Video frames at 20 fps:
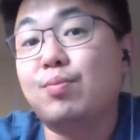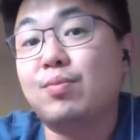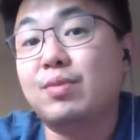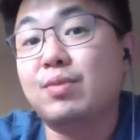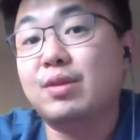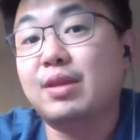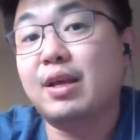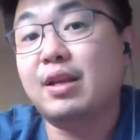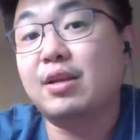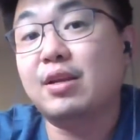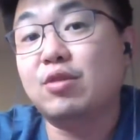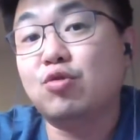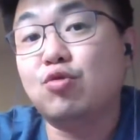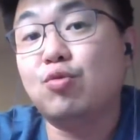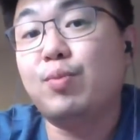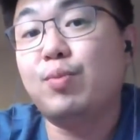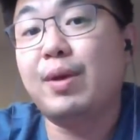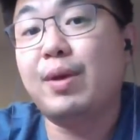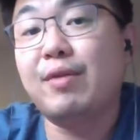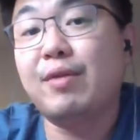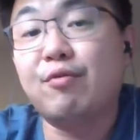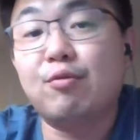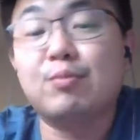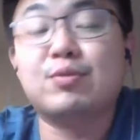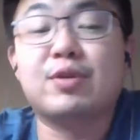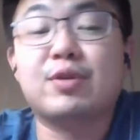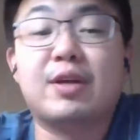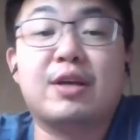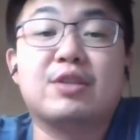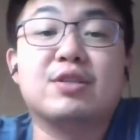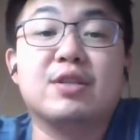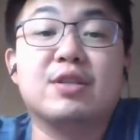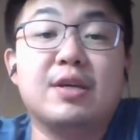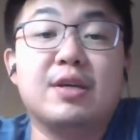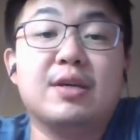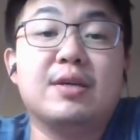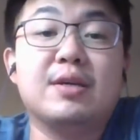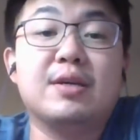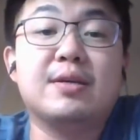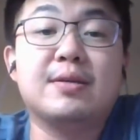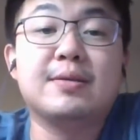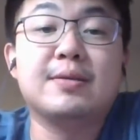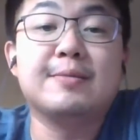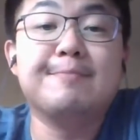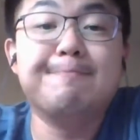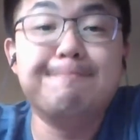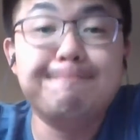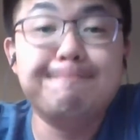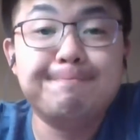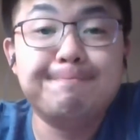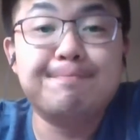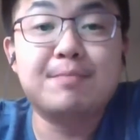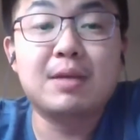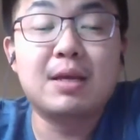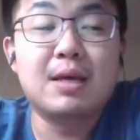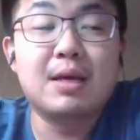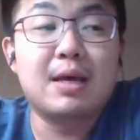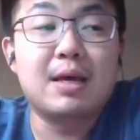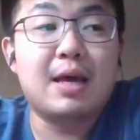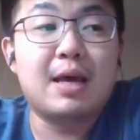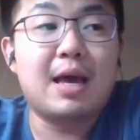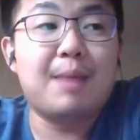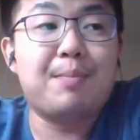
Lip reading: rent out higher than the two bedrooms, right, actually.